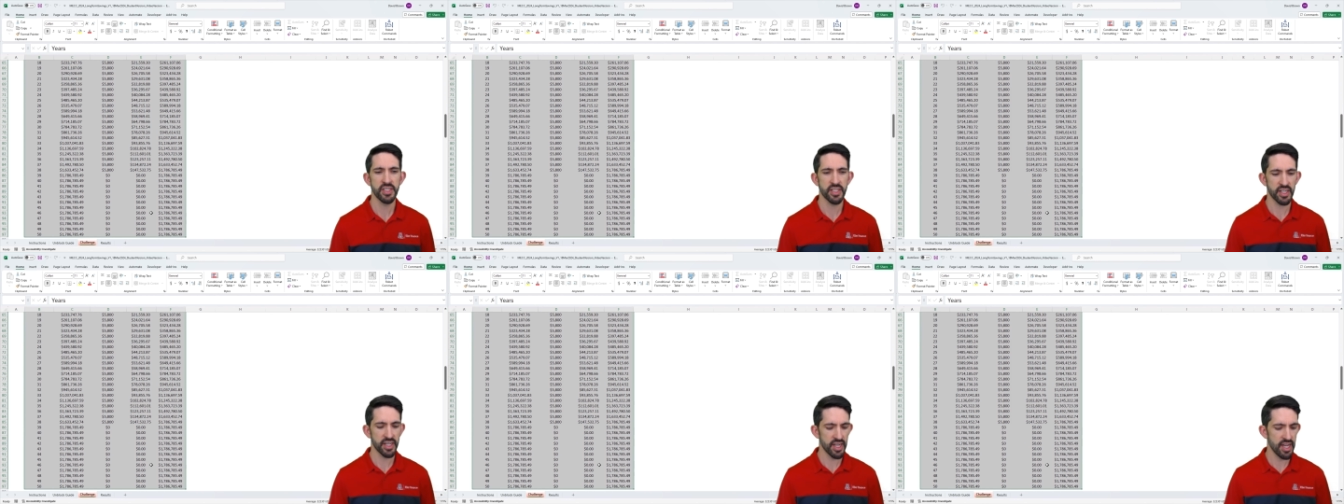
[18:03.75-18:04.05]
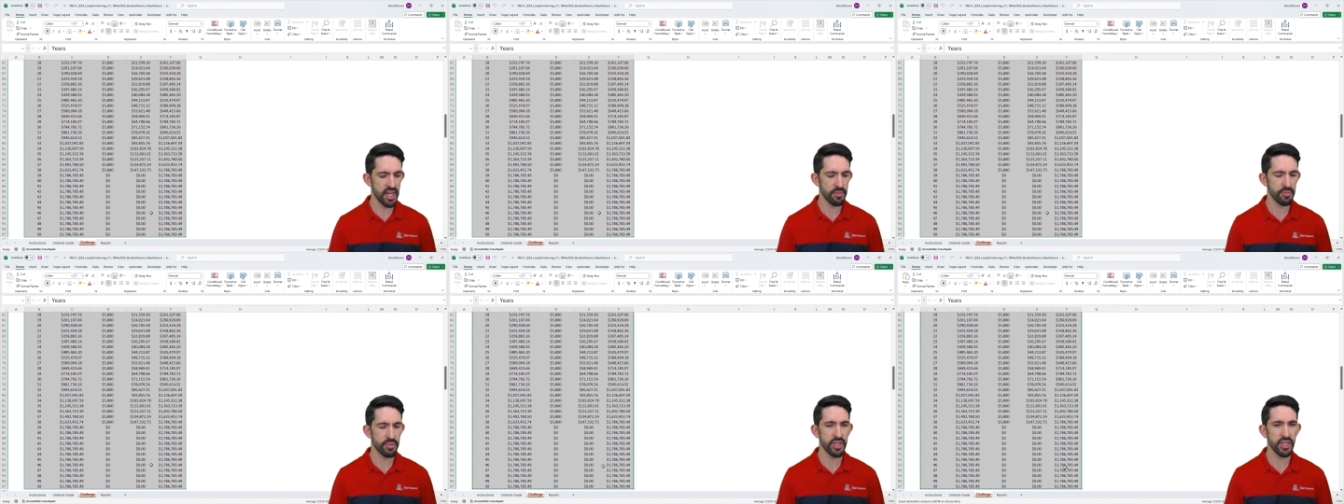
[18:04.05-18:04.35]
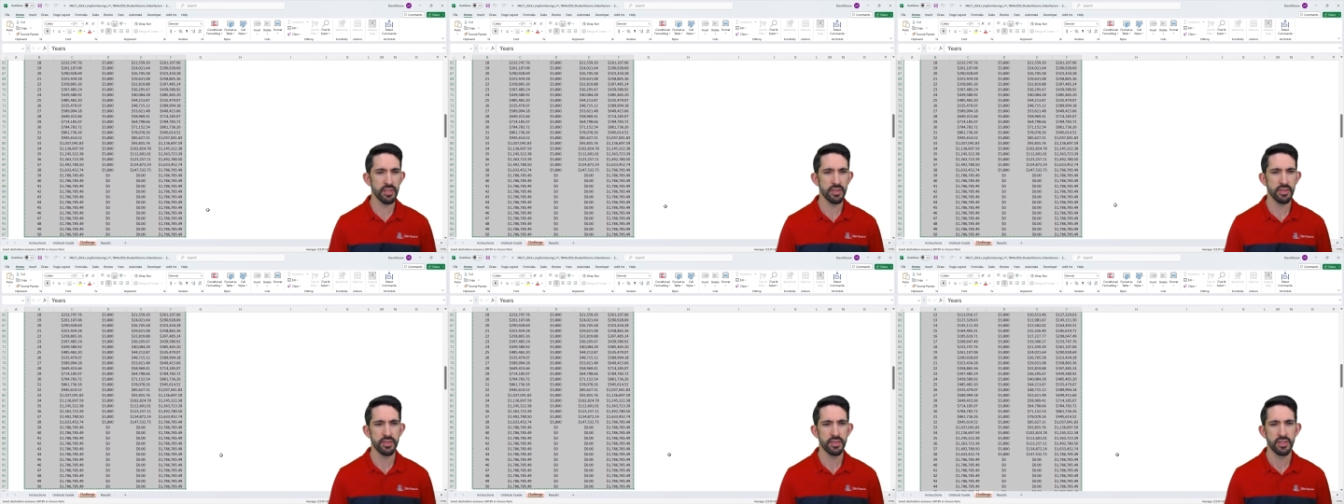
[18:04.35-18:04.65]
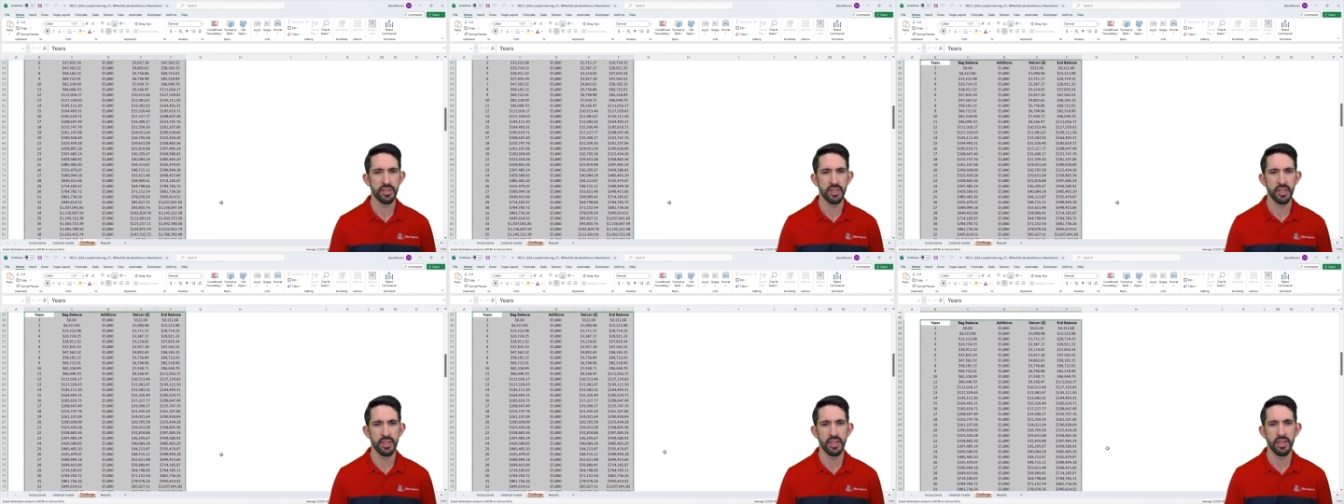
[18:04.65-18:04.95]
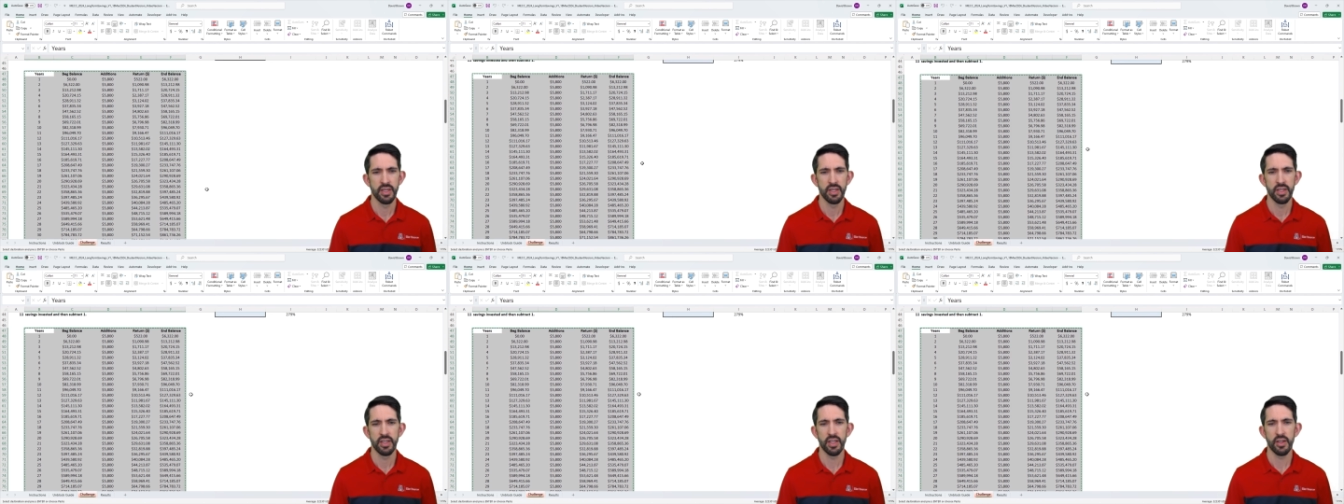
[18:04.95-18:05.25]
copy it
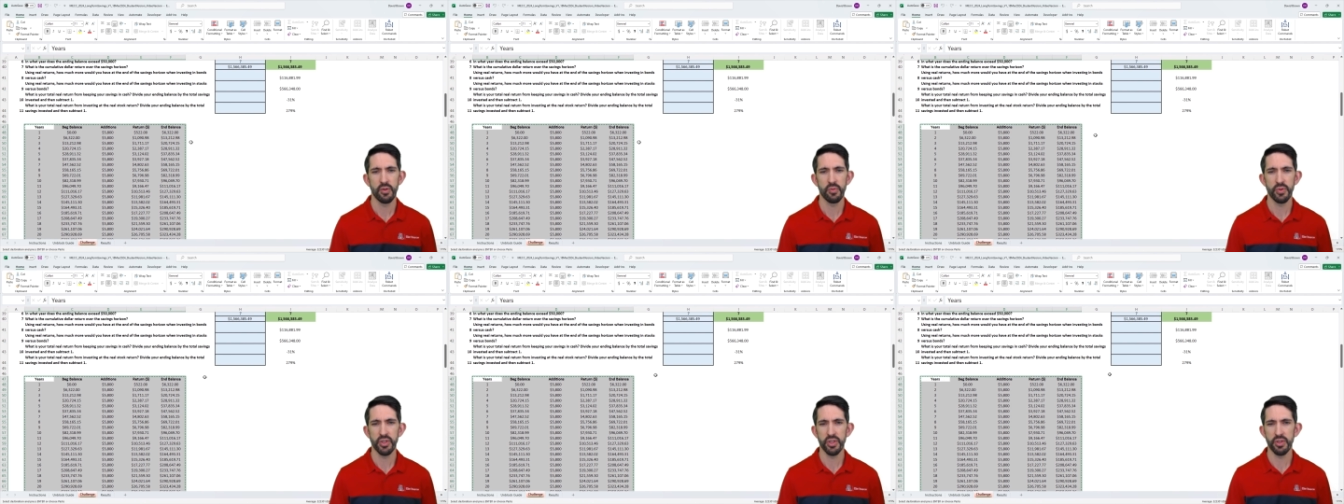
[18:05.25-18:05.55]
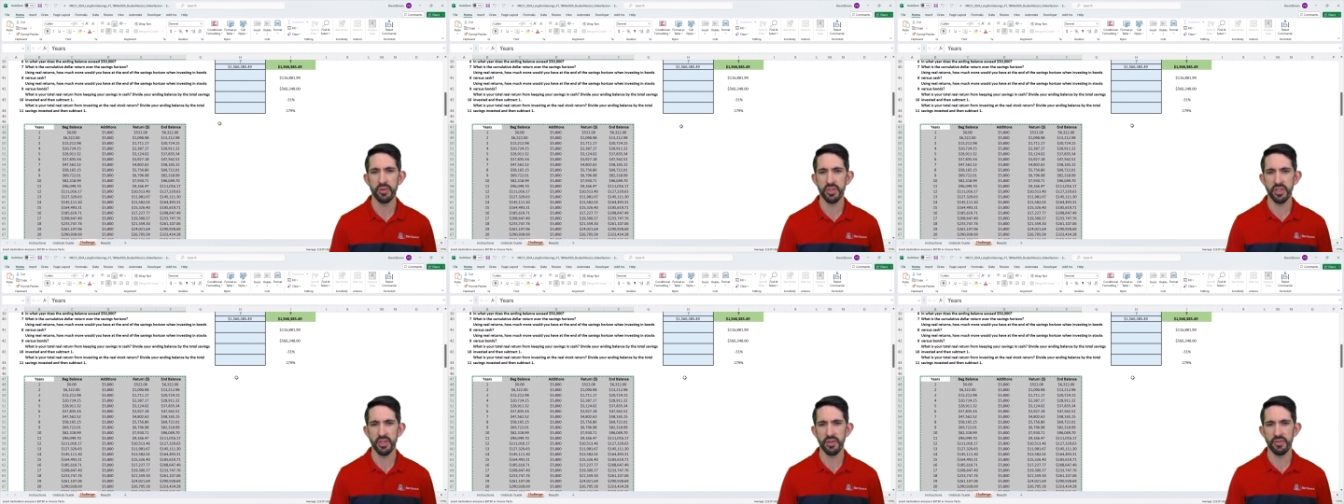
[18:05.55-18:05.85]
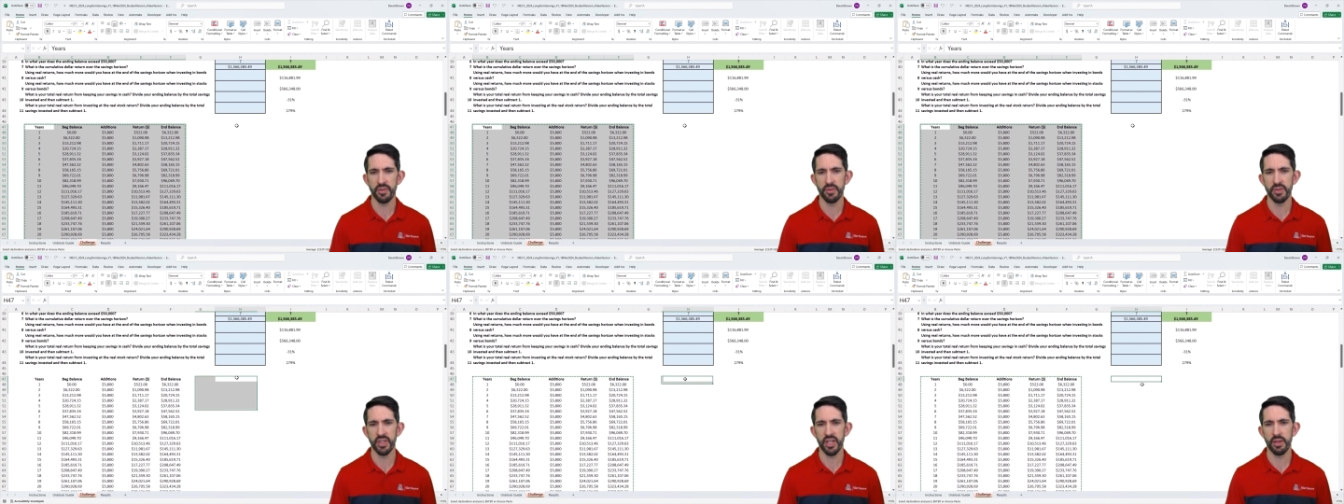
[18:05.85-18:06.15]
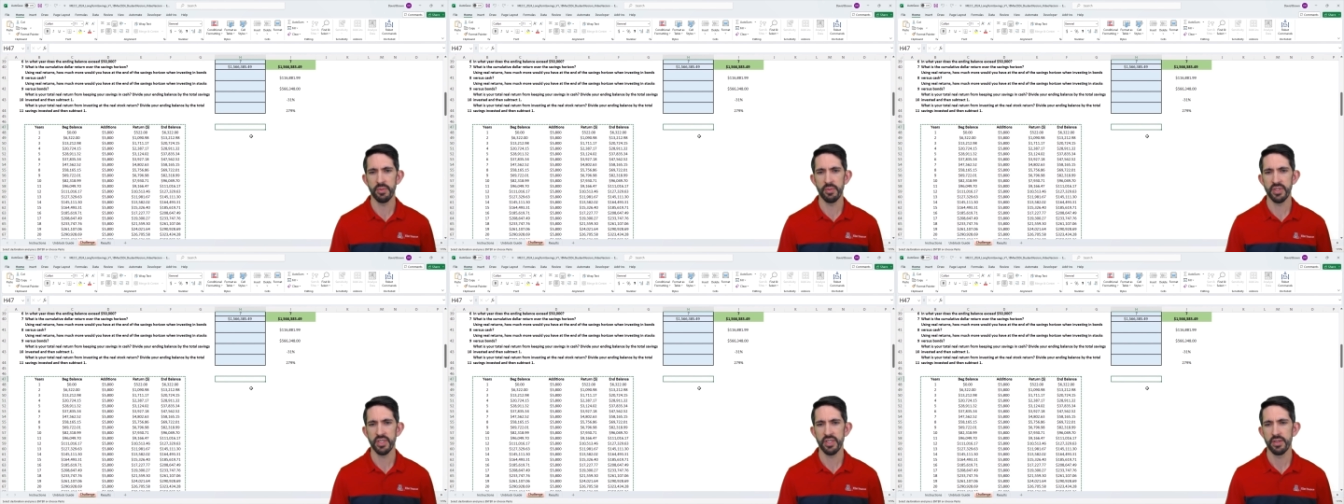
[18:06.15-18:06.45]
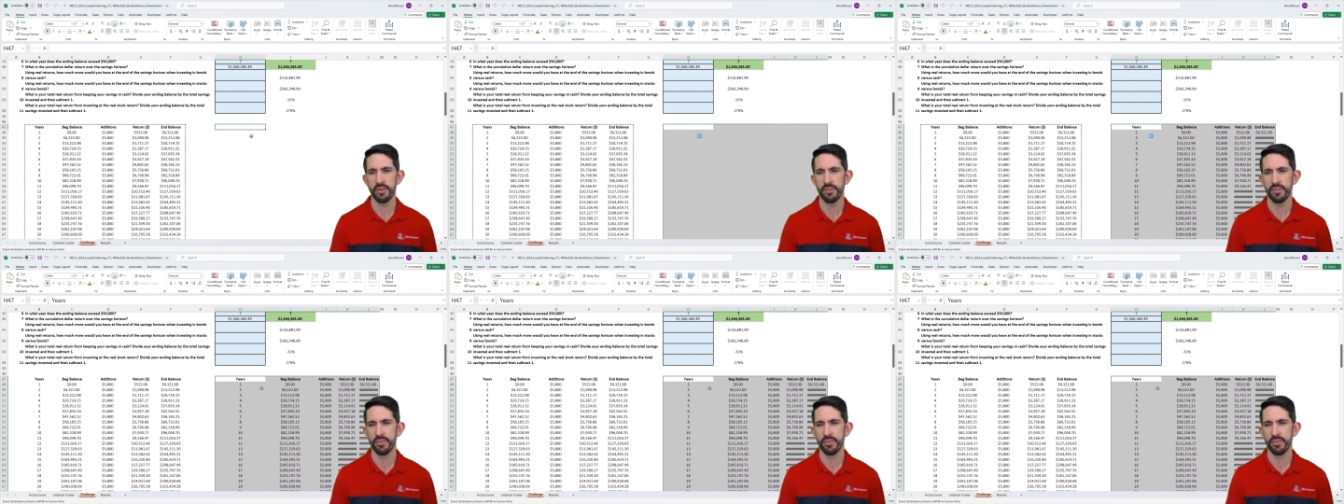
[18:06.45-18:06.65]
and reuse it a few times.